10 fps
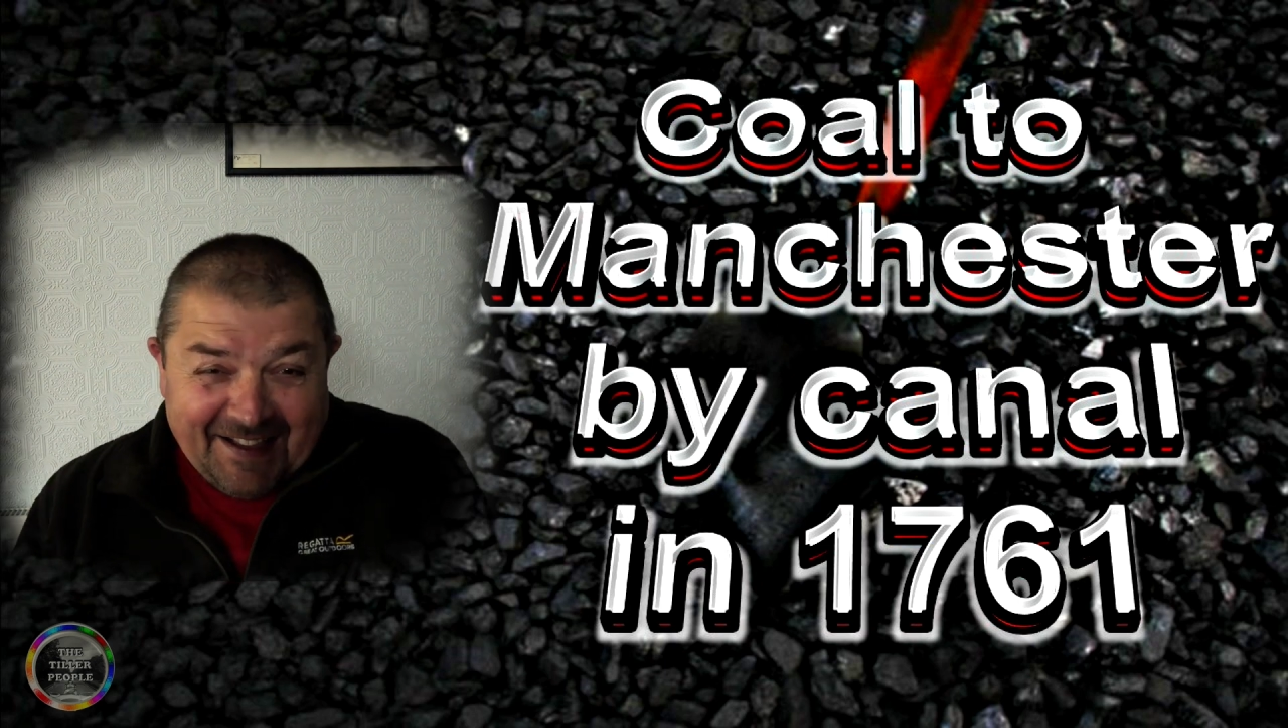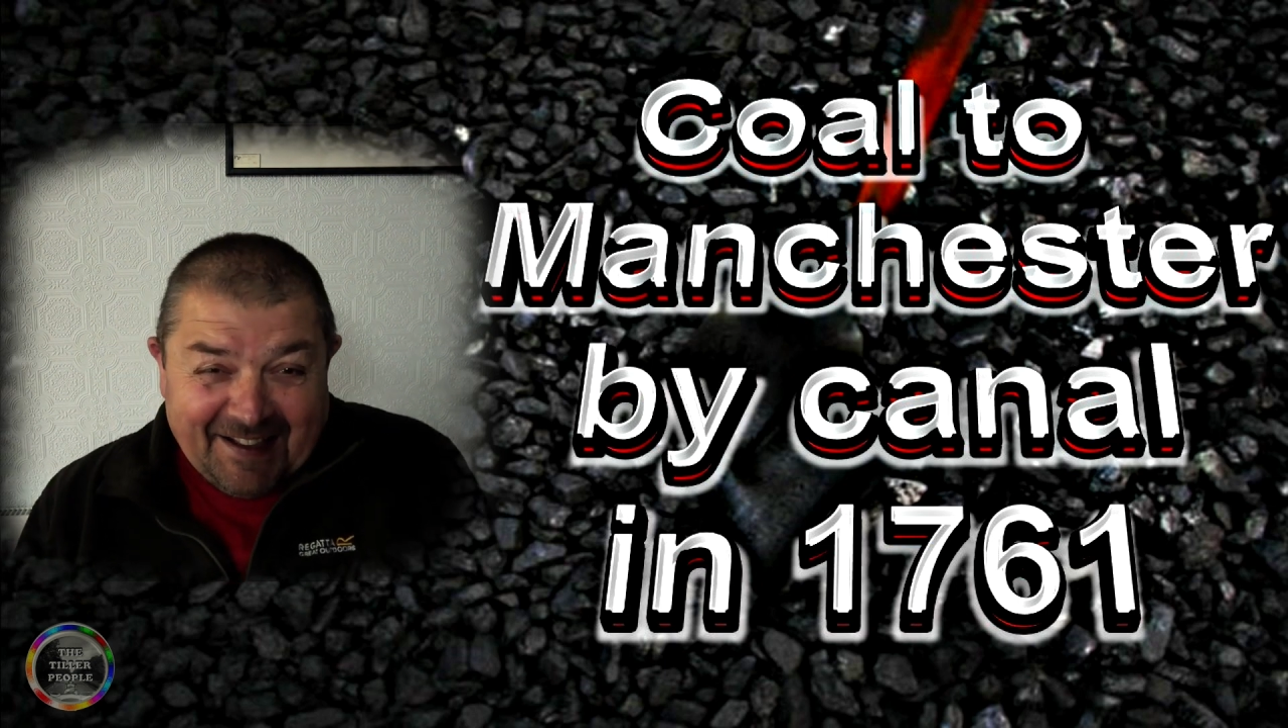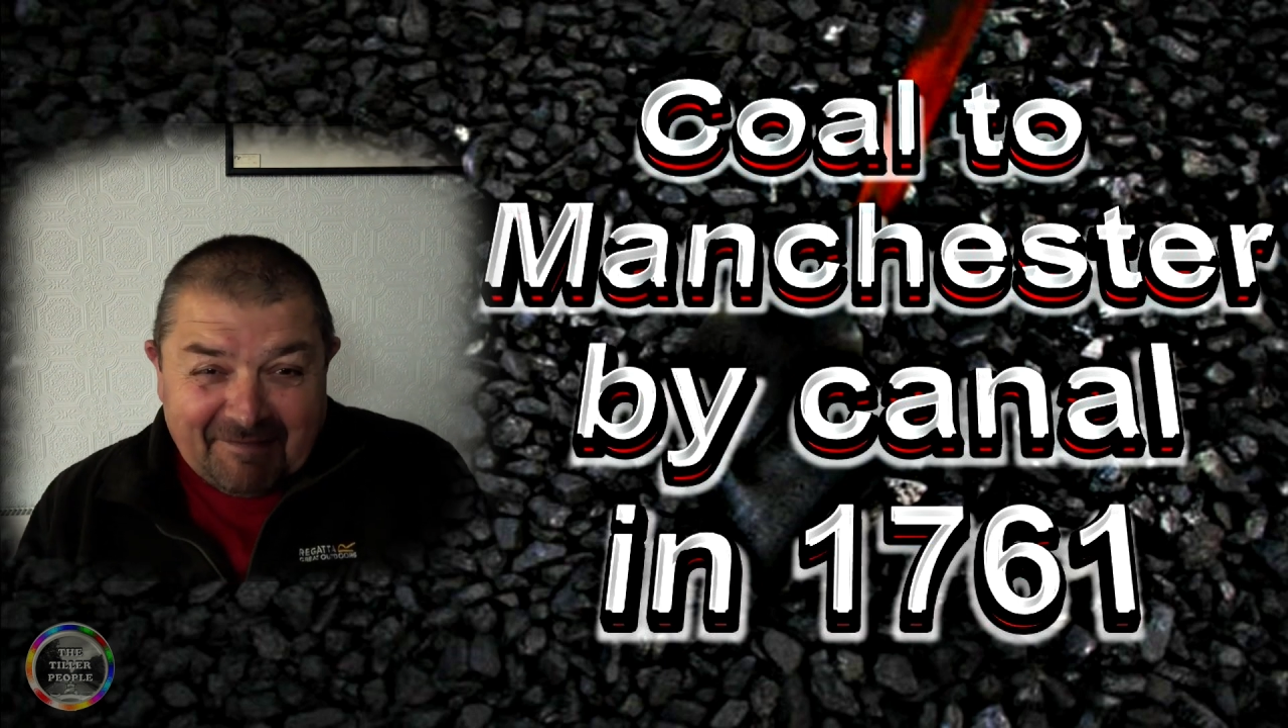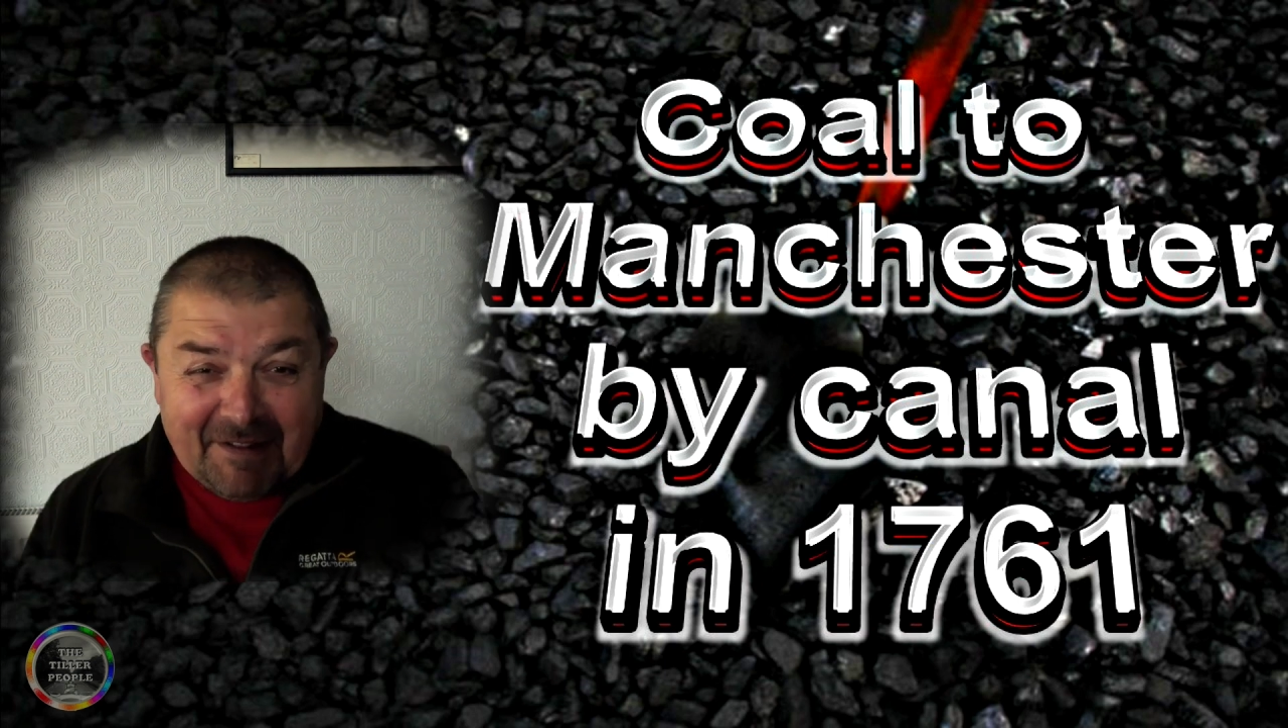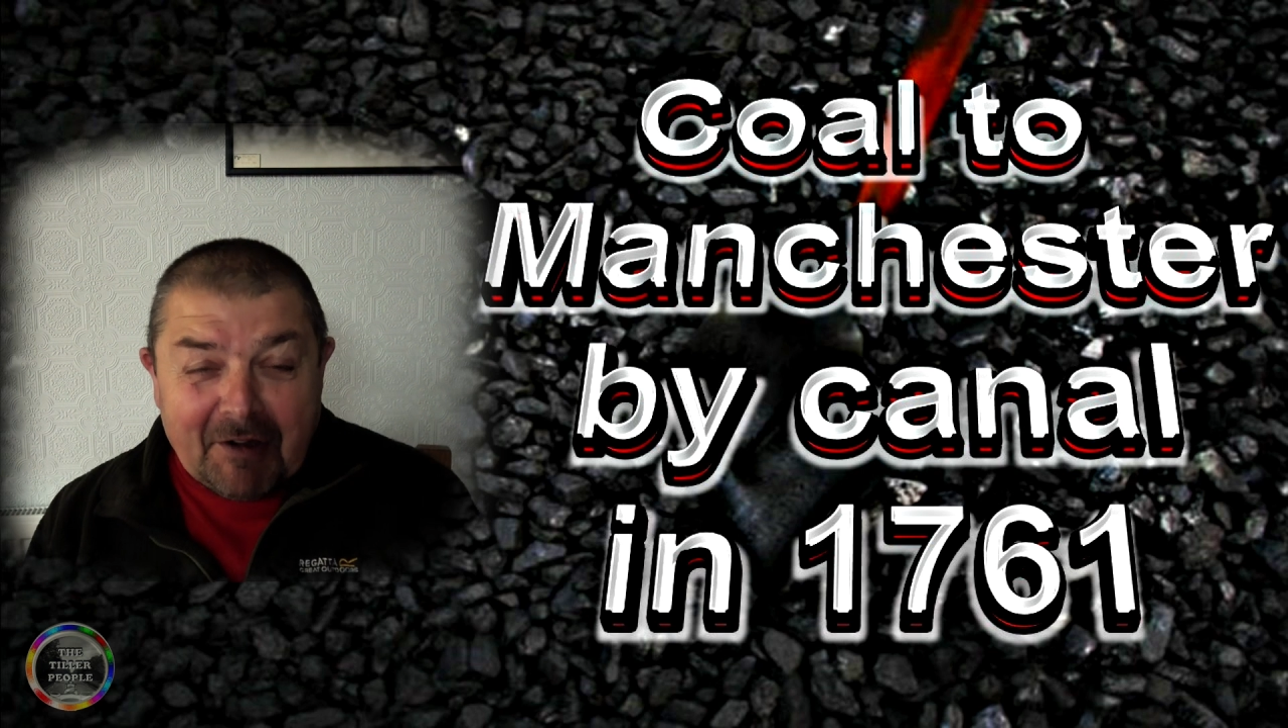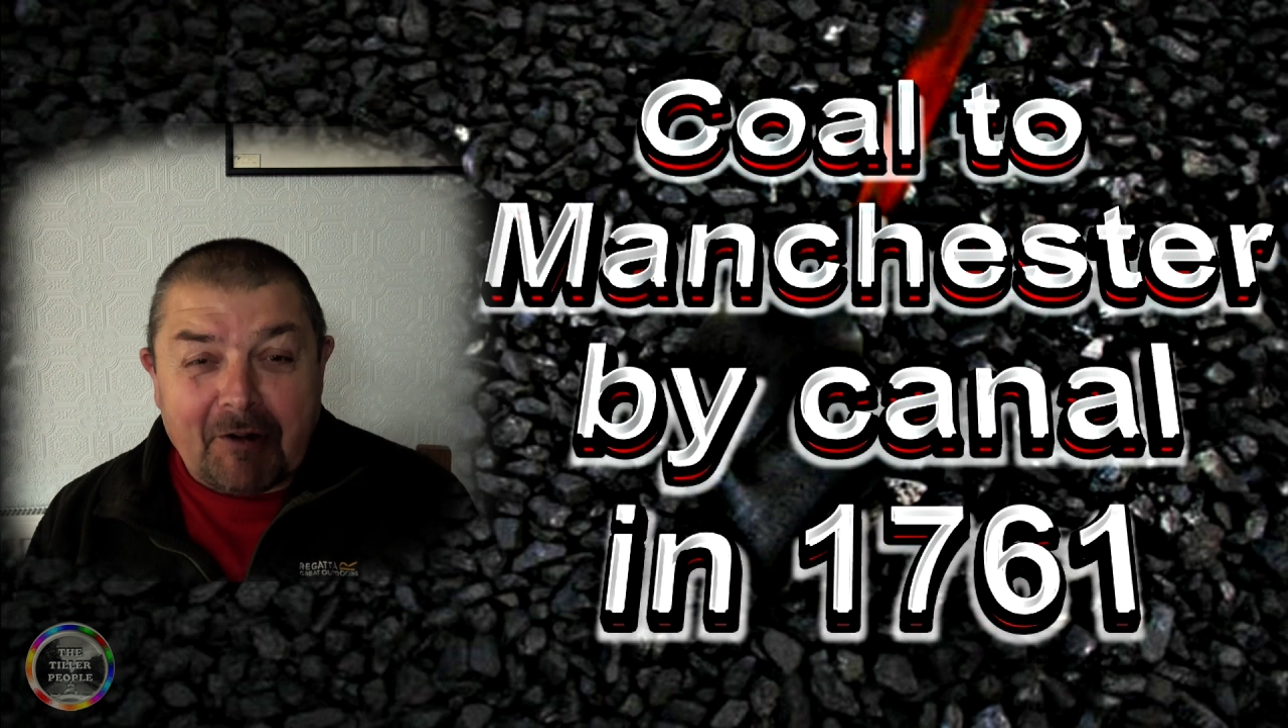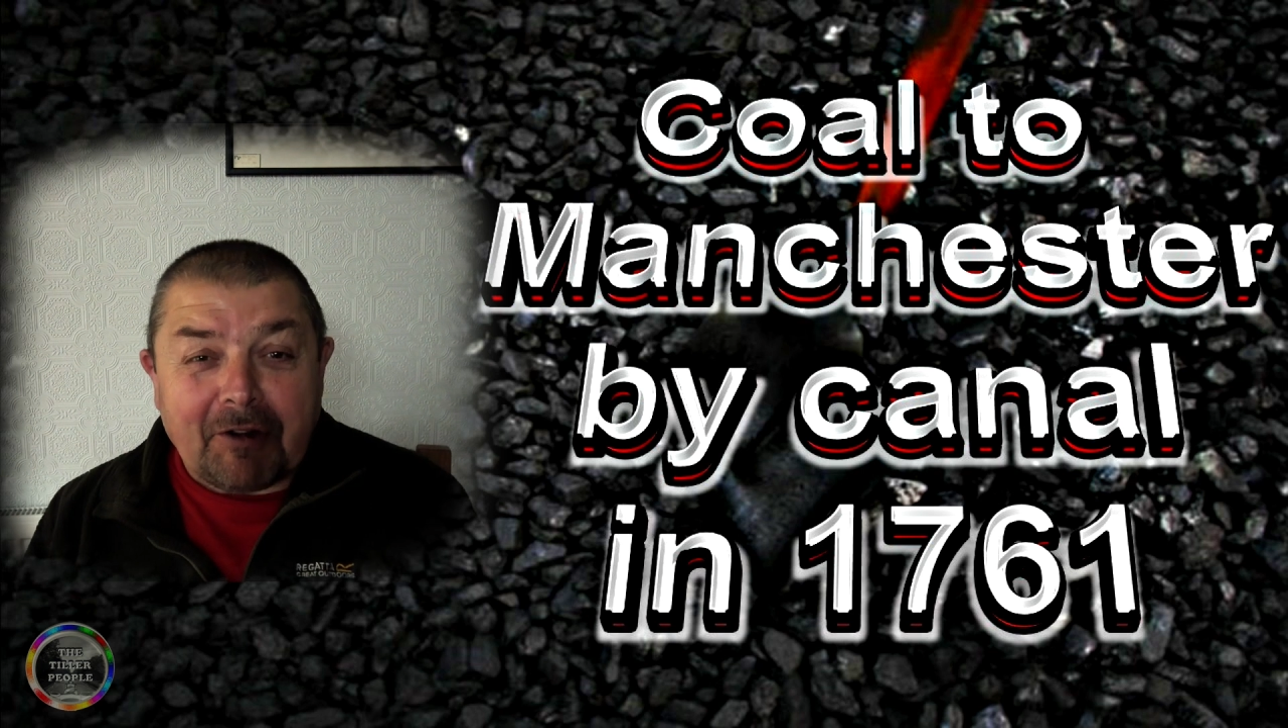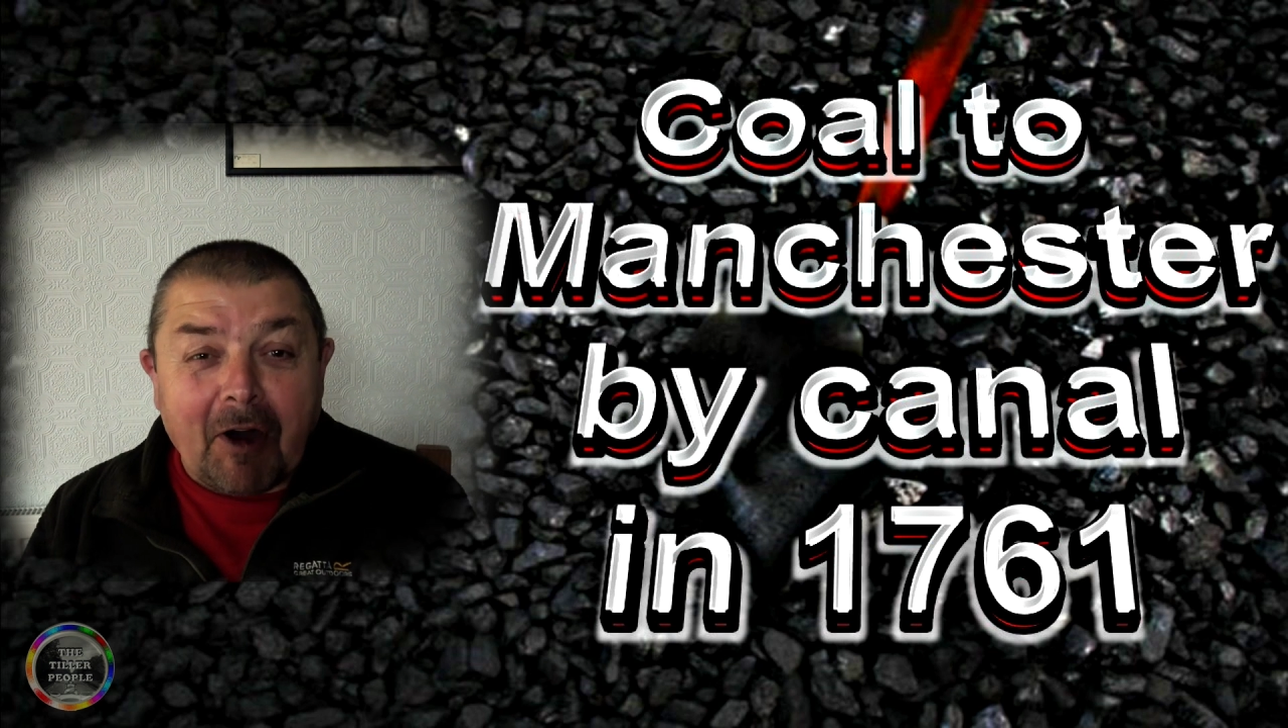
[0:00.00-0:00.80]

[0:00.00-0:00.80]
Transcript: we don't